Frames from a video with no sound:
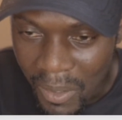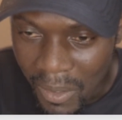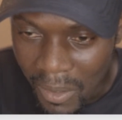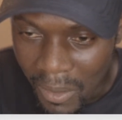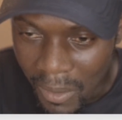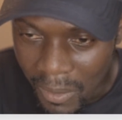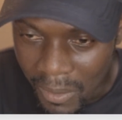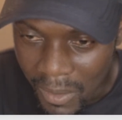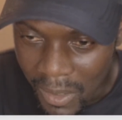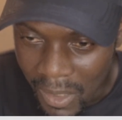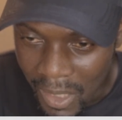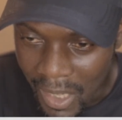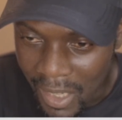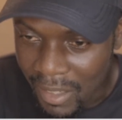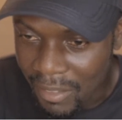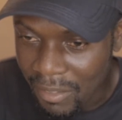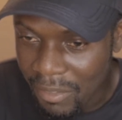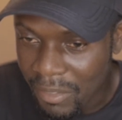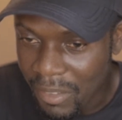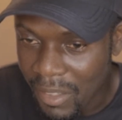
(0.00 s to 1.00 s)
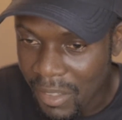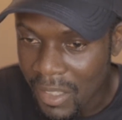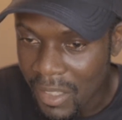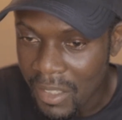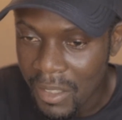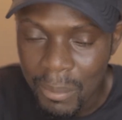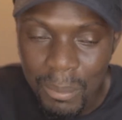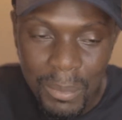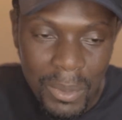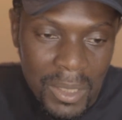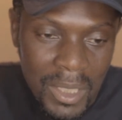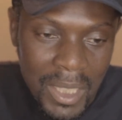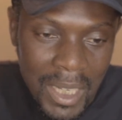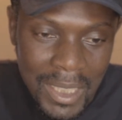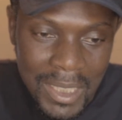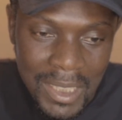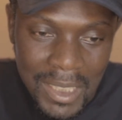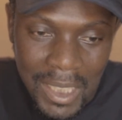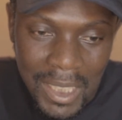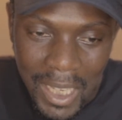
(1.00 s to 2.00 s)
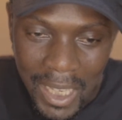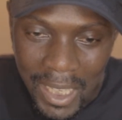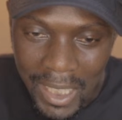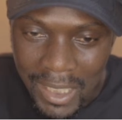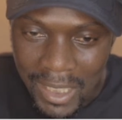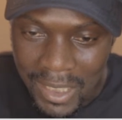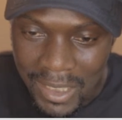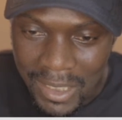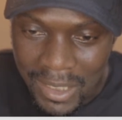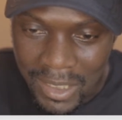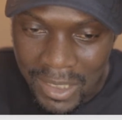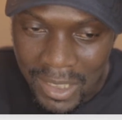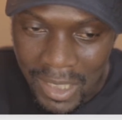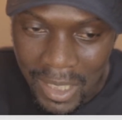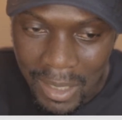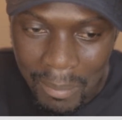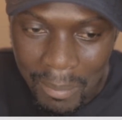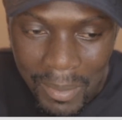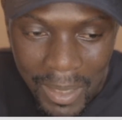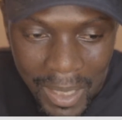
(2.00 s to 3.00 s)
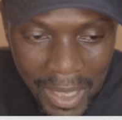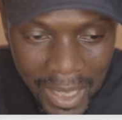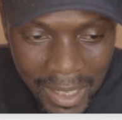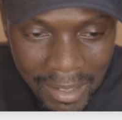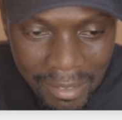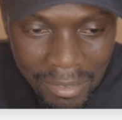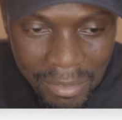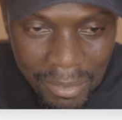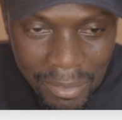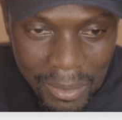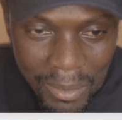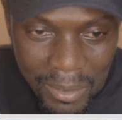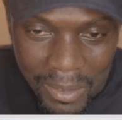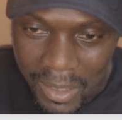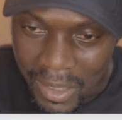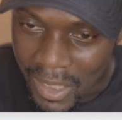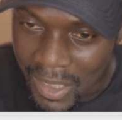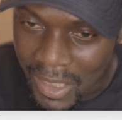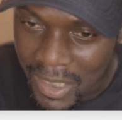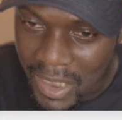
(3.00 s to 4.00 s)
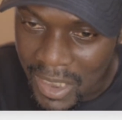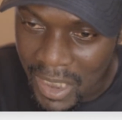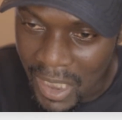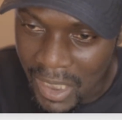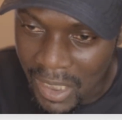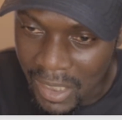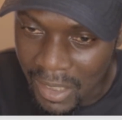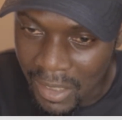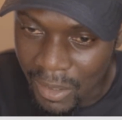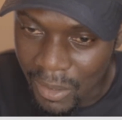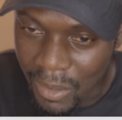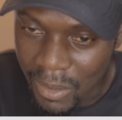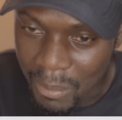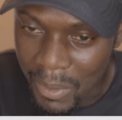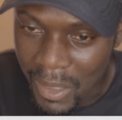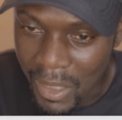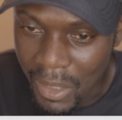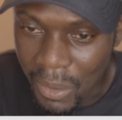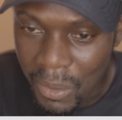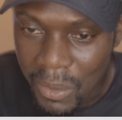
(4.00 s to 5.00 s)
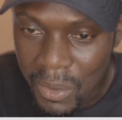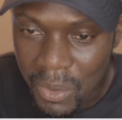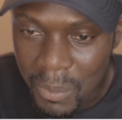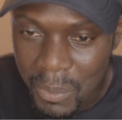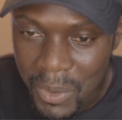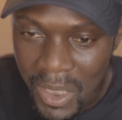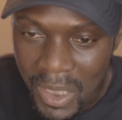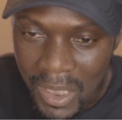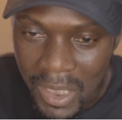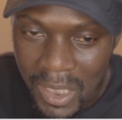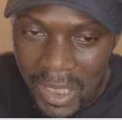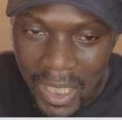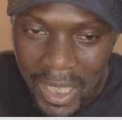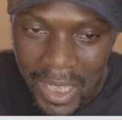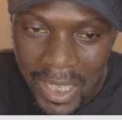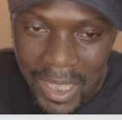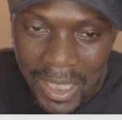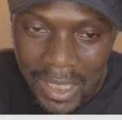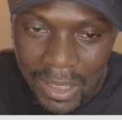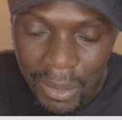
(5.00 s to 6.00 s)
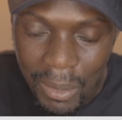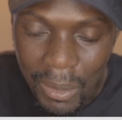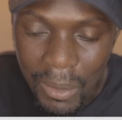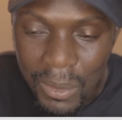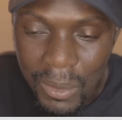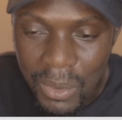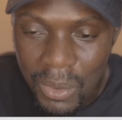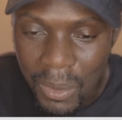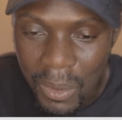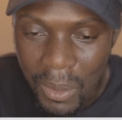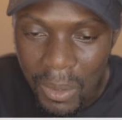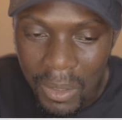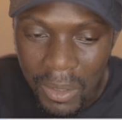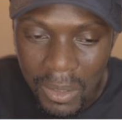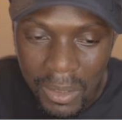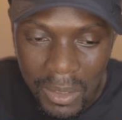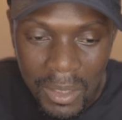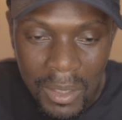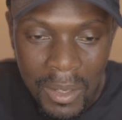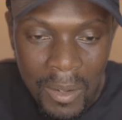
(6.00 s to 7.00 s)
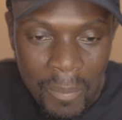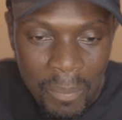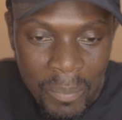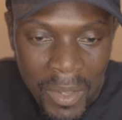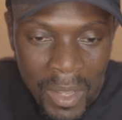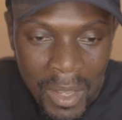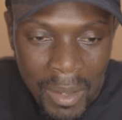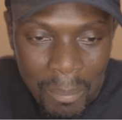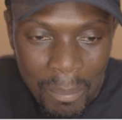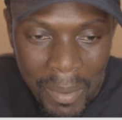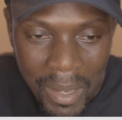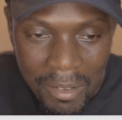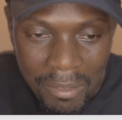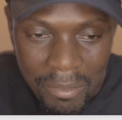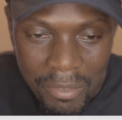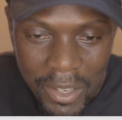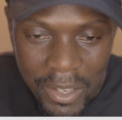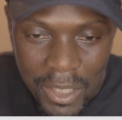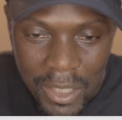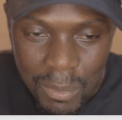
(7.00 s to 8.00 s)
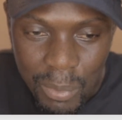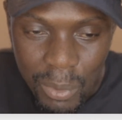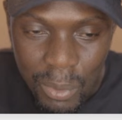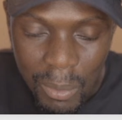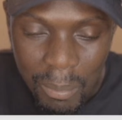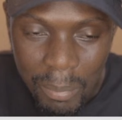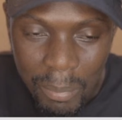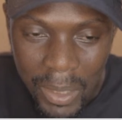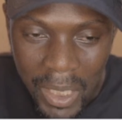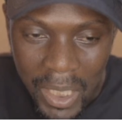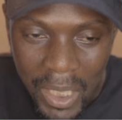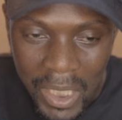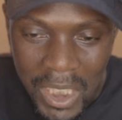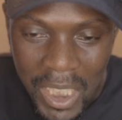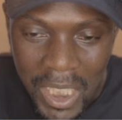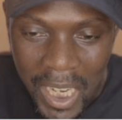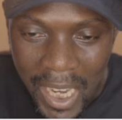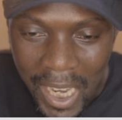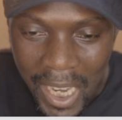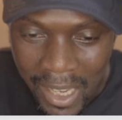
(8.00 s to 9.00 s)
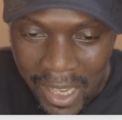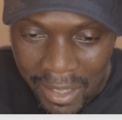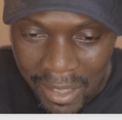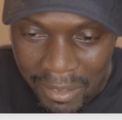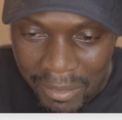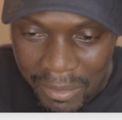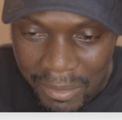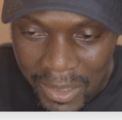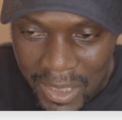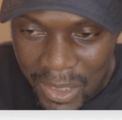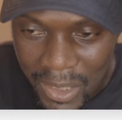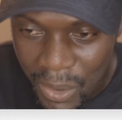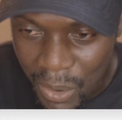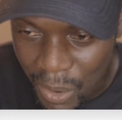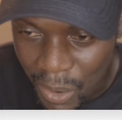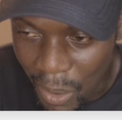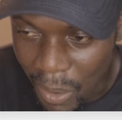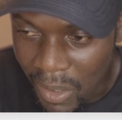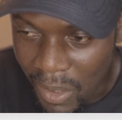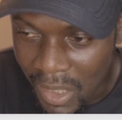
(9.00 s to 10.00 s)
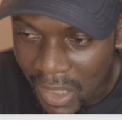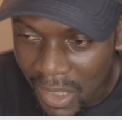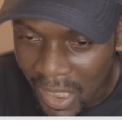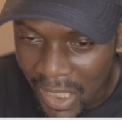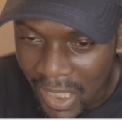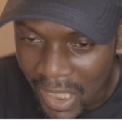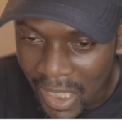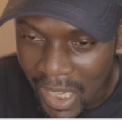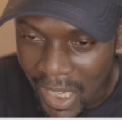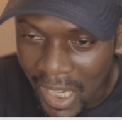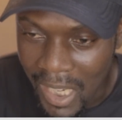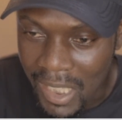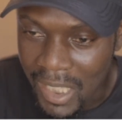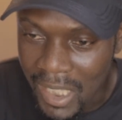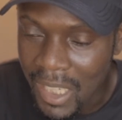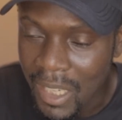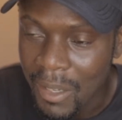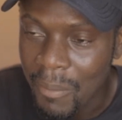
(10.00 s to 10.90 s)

on live broadcast like this. I'm live on this channel, on my YouTube channel, and also on my Facebook page every Sunday at